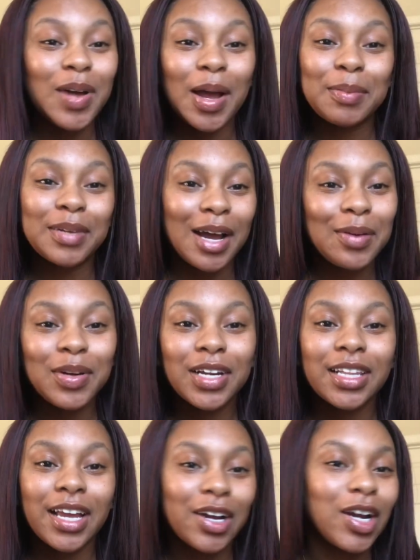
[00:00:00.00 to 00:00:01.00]
why I'm not
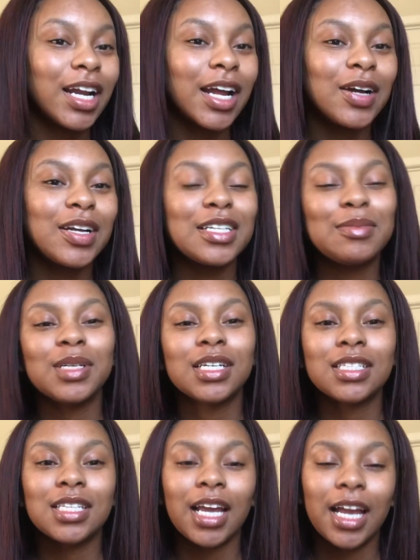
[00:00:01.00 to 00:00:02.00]
wearing the hair right now is
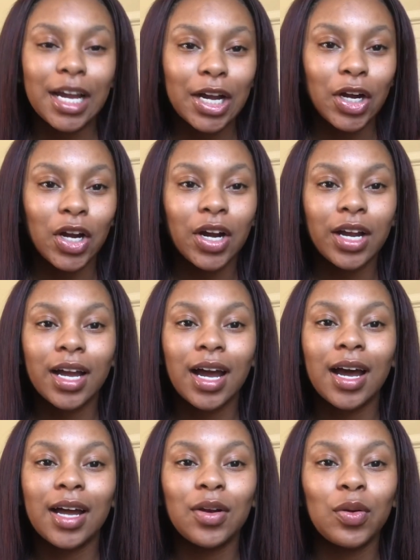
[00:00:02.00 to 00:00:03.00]
because the hair
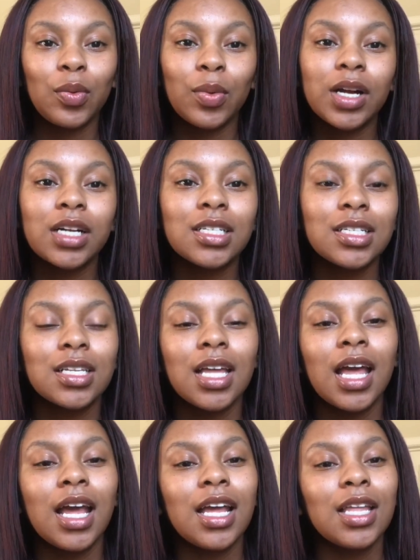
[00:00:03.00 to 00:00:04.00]
got worse.
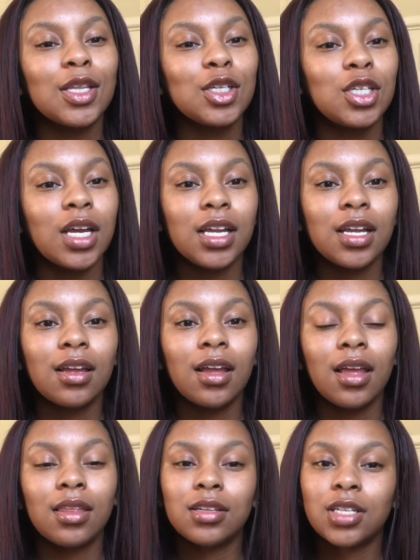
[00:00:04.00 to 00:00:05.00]
The
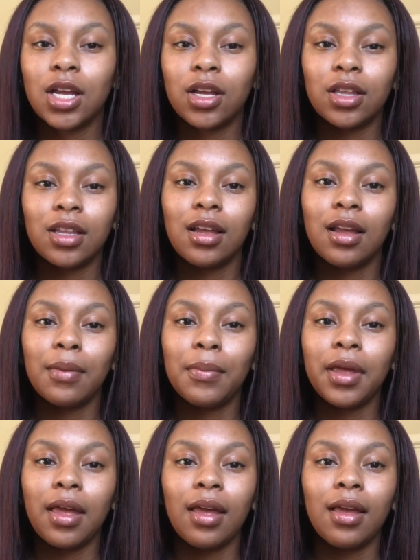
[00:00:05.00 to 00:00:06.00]
shedding and the tangling
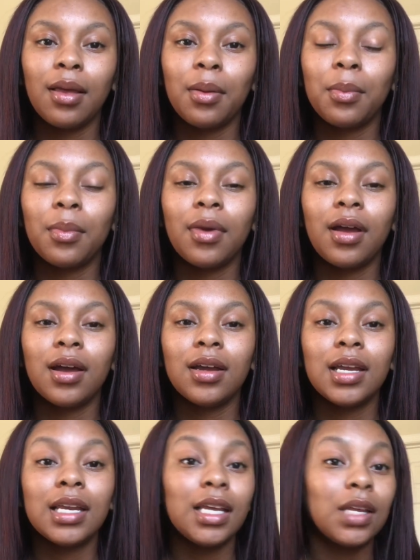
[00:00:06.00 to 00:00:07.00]
became
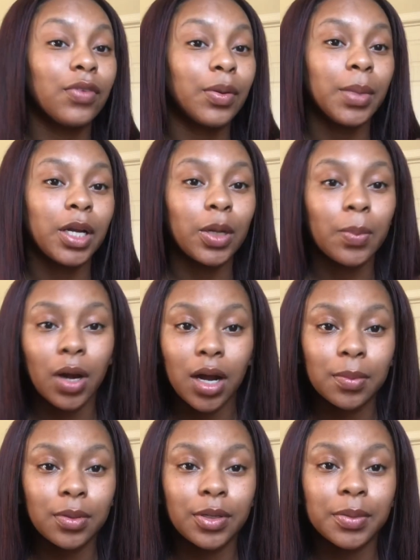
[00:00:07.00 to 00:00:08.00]
an even bigger
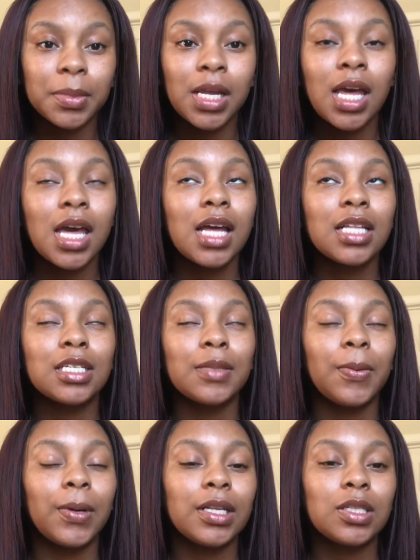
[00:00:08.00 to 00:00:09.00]
problem, to
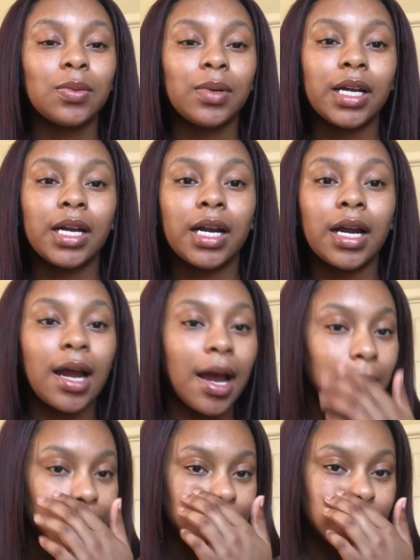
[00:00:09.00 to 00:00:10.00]
the point to where
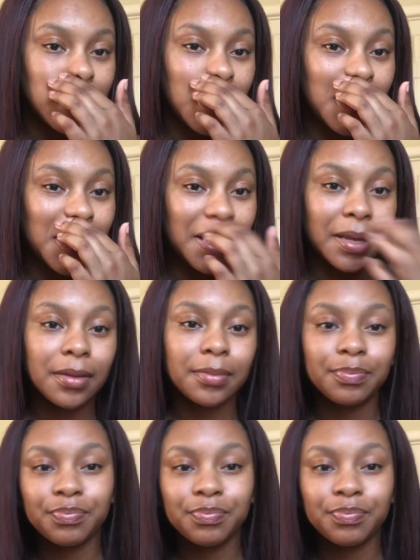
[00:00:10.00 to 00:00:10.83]
I was just like,